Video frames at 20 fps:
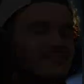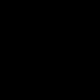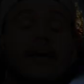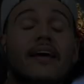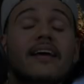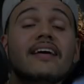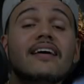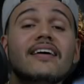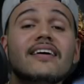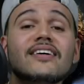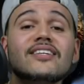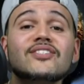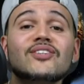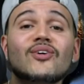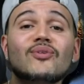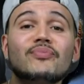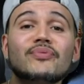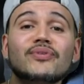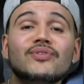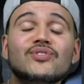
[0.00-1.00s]
Hey guys,
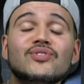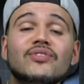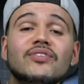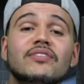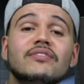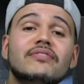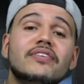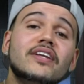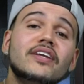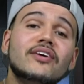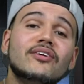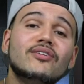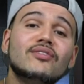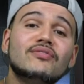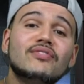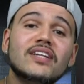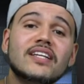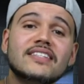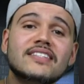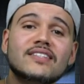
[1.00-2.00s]
hope you enjoyed the video.
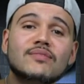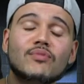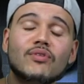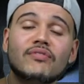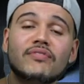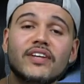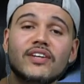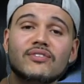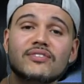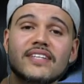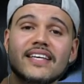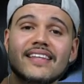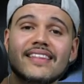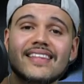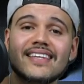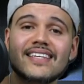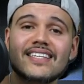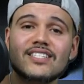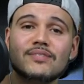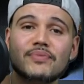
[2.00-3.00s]
If you'd like to see more videos like
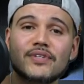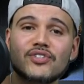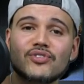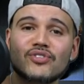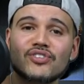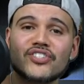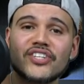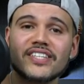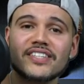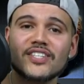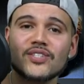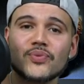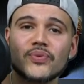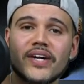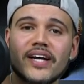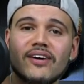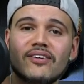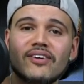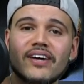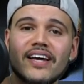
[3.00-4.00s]
these, be sure to check this
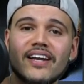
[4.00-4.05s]
one out.